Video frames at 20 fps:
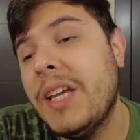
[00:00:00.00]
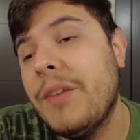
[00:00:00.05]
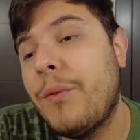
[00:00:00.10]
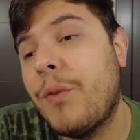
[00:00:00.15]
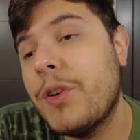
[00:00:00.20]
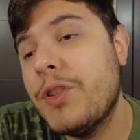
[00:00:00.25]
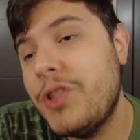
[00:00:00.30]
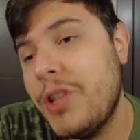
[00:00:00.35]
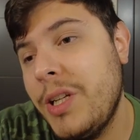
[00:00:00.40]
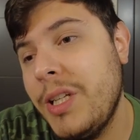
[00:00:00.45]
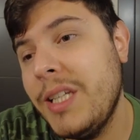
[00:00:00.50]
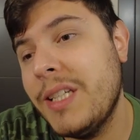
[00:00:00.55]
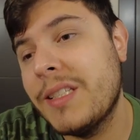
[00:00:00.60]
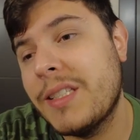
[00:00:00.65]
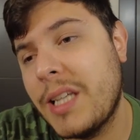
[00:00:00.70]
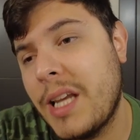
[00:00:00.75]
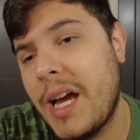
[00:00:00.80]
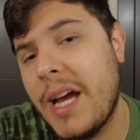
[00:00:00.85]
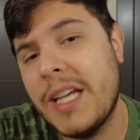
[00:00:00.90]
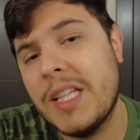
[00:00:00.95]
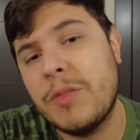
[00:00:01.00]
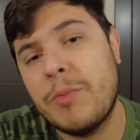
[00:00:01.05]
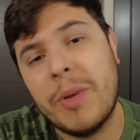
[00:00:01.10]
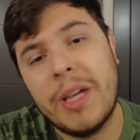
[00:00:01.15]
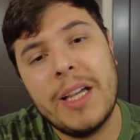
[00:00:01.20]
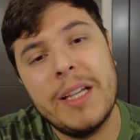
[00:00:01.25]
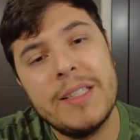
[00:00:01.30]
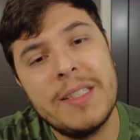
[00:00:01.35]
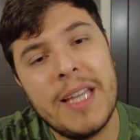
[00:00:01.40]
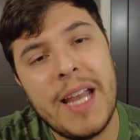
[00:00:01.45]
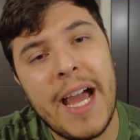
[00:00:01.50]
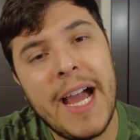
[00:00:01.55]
it, Virginia is nice because it